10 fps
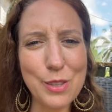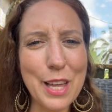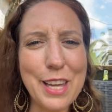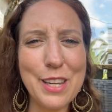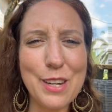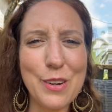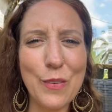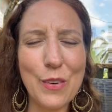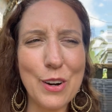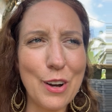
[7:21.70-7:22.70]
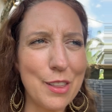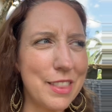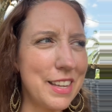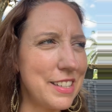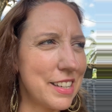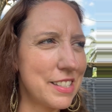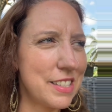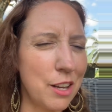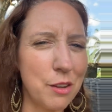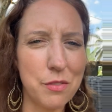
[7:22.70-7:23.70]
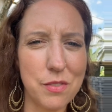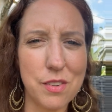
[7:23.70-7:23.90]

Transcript: let your authentic self